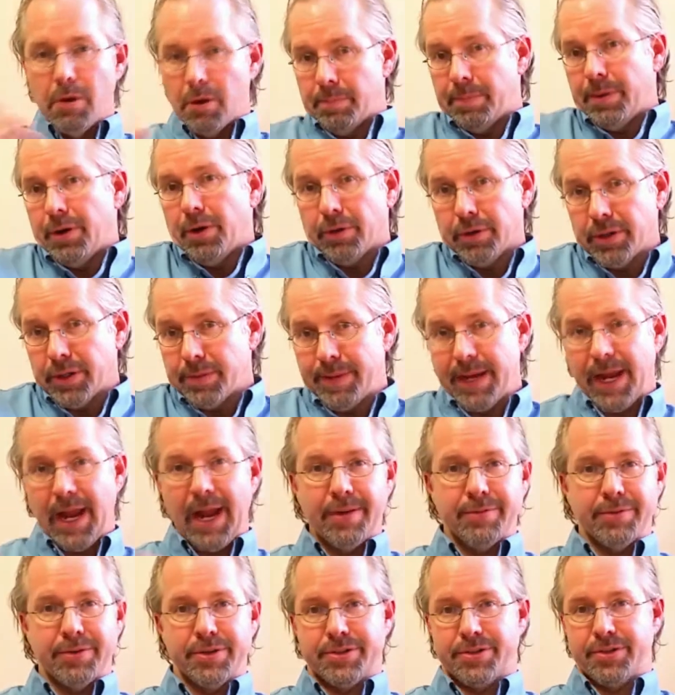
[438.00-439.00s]
The early
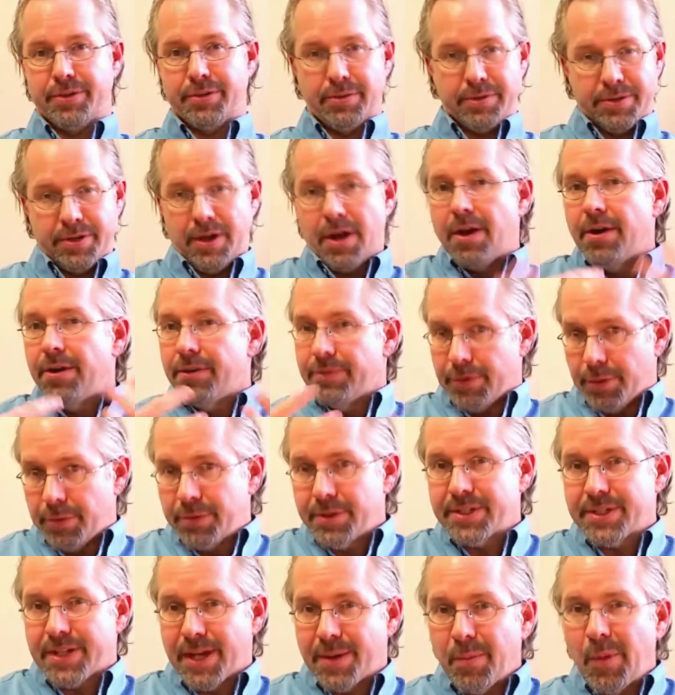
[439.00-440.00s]
behaviorists, of course,
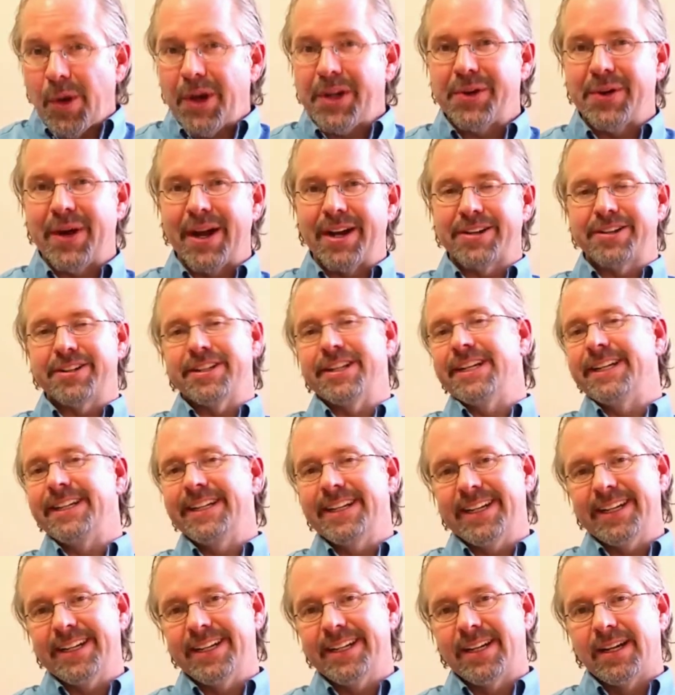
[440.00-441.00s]
focused on what you actually
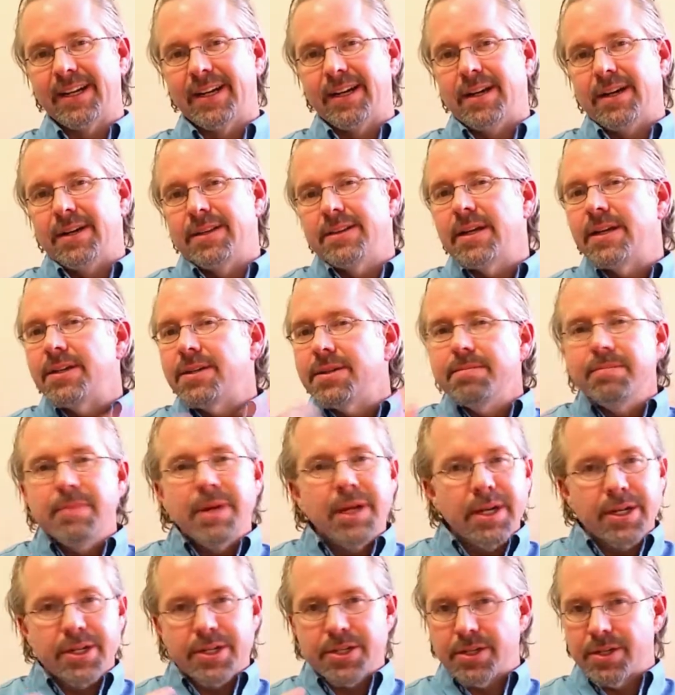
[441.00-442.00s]
did. They
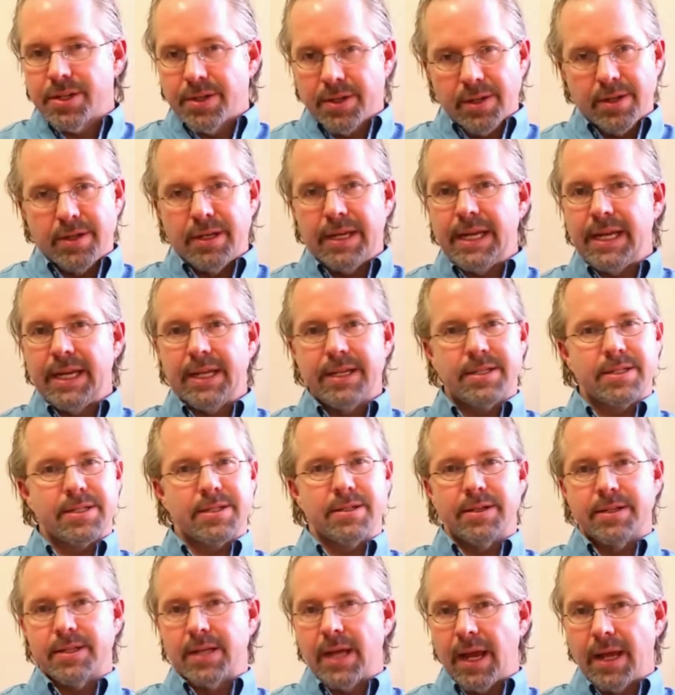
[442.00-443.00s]
diminished needs
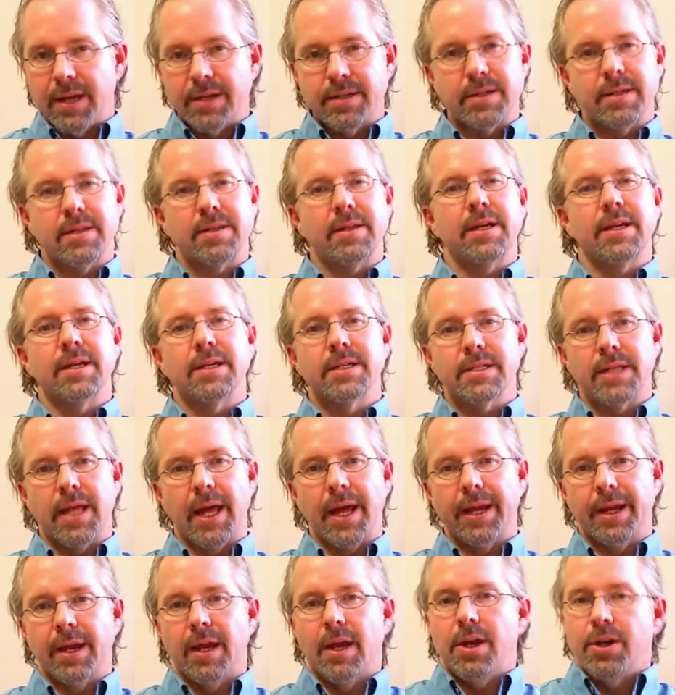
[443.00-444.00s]
to attend to things
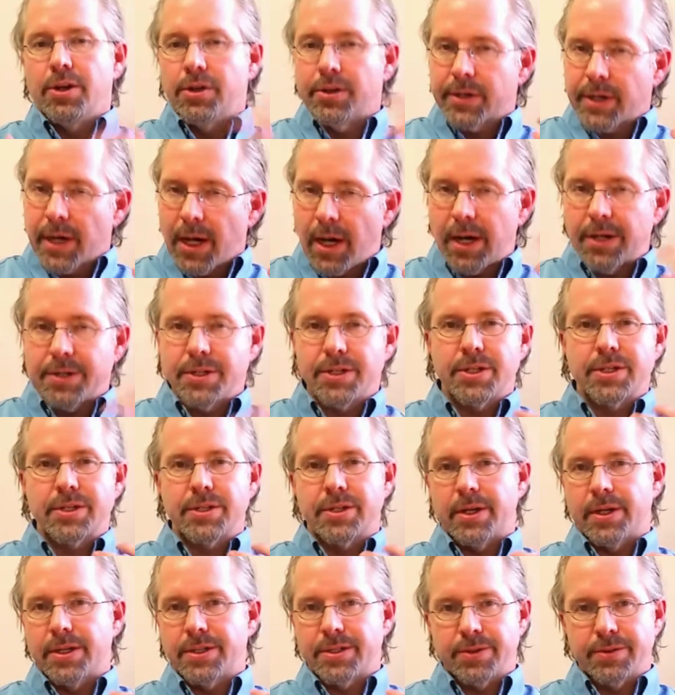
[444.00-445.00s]
like your conscious
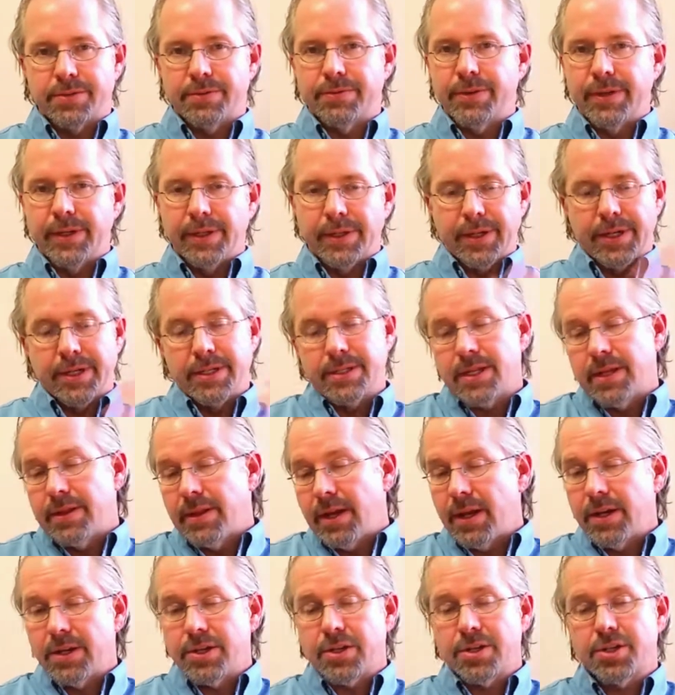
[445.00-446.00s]
thoughts or feelings,
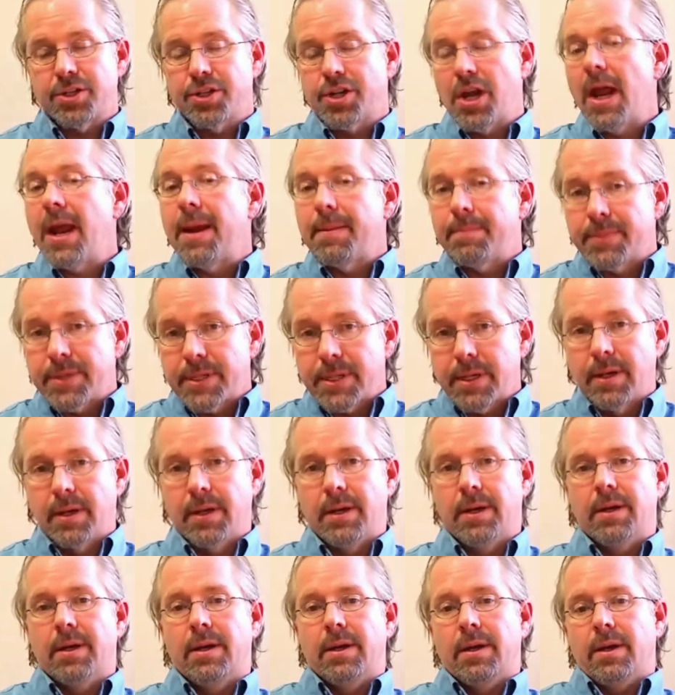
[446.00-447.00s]
and they shaped
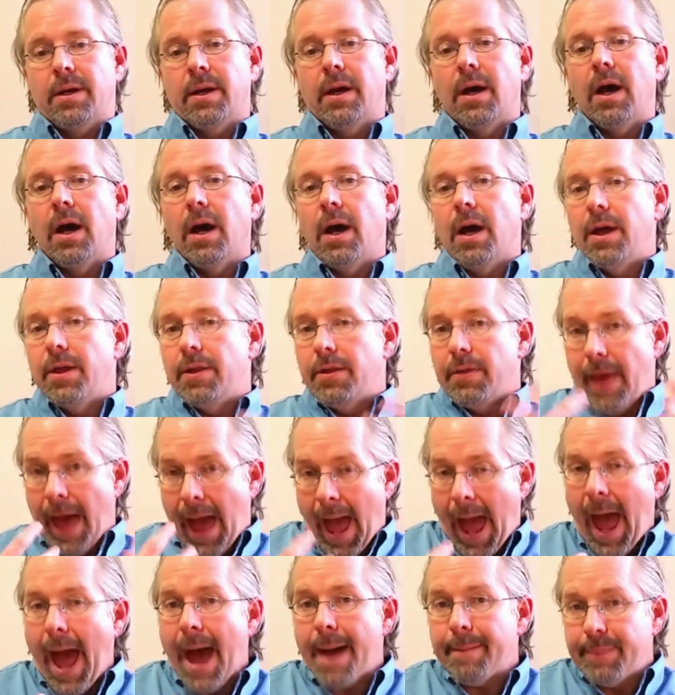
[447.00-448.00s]
the
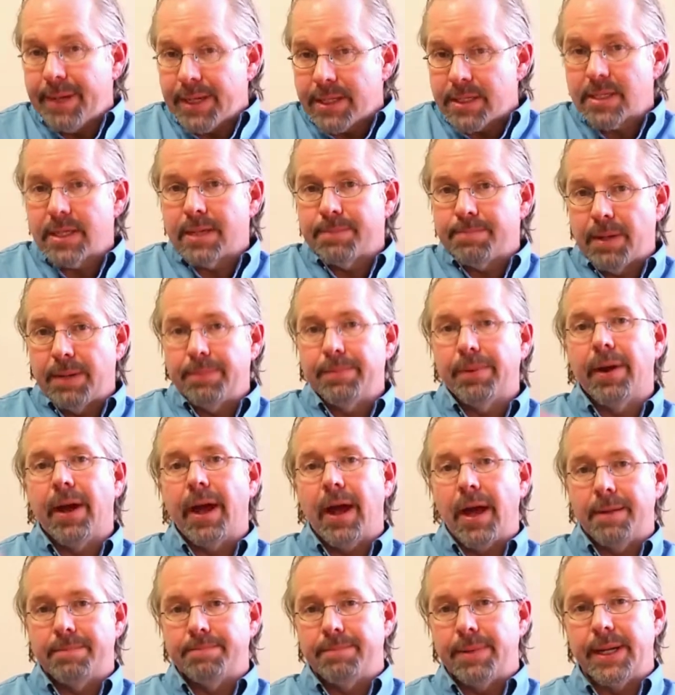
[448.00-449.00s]
habits that people
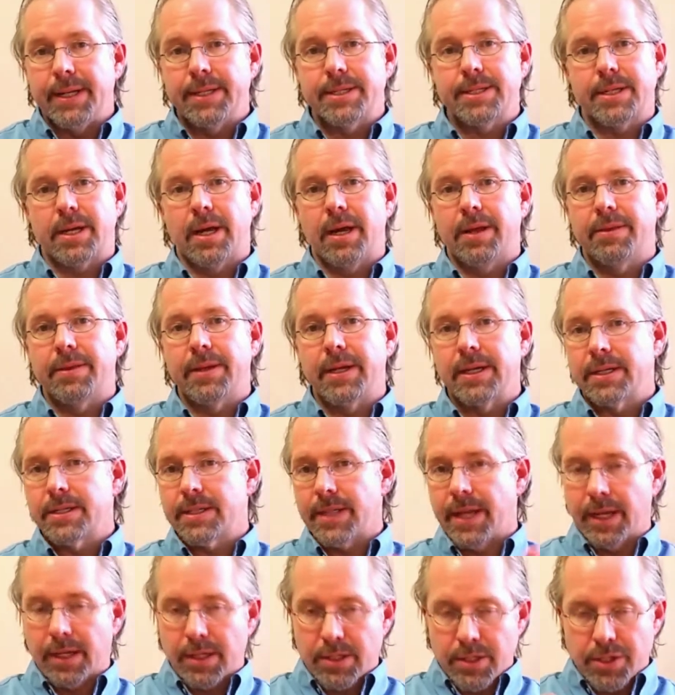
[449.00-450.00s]
had based on
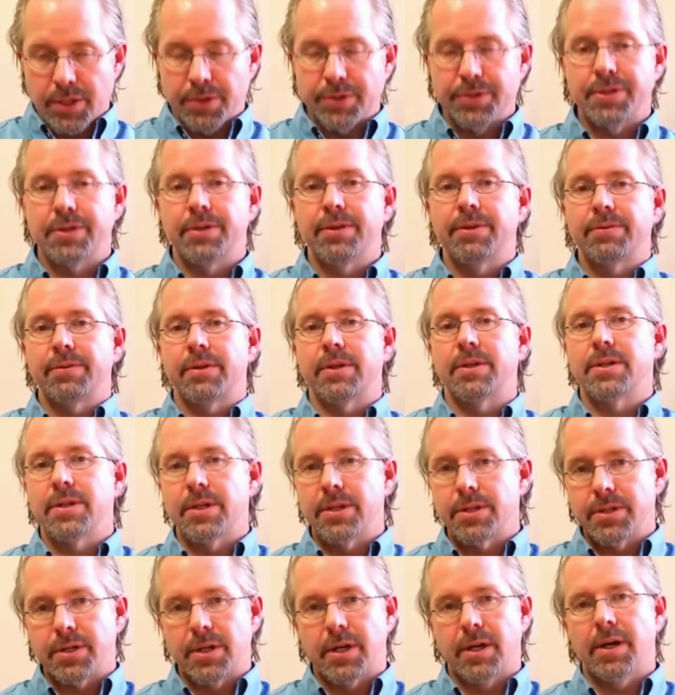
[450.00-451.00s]
things like associative
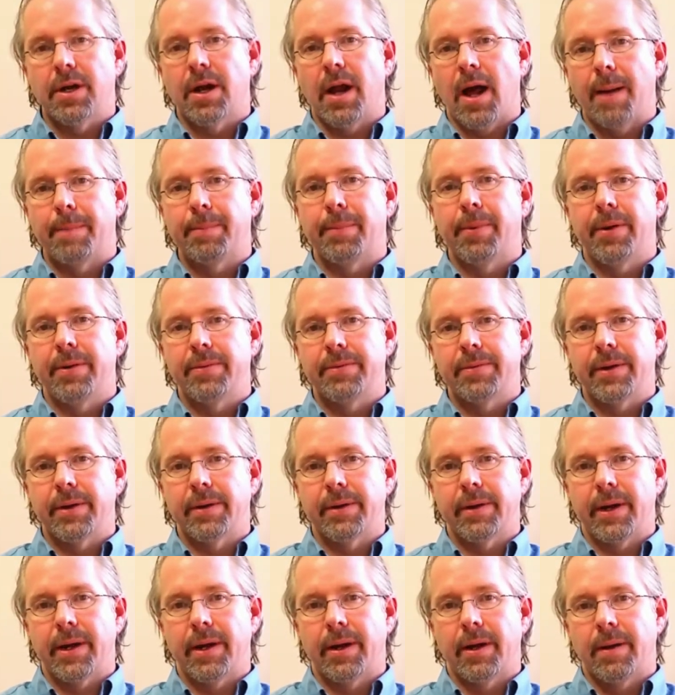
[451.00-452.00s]
conditioning and operant
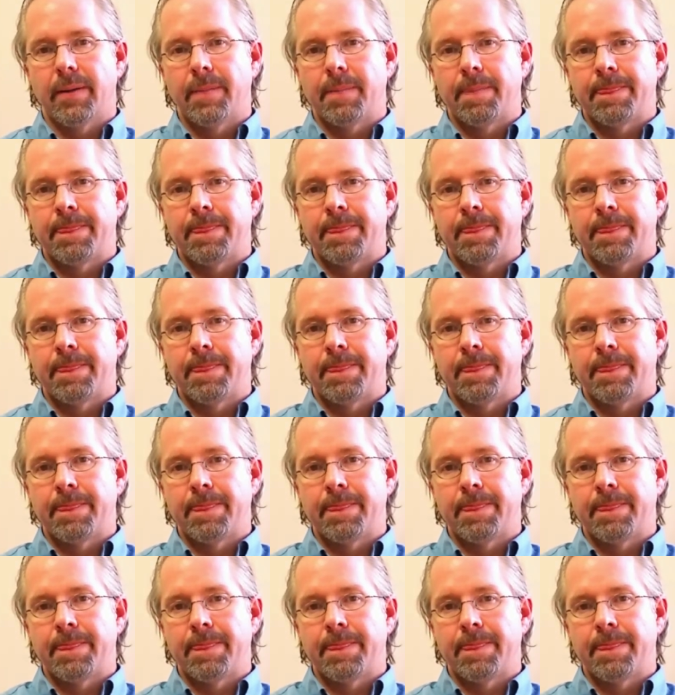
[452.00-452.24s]
theory.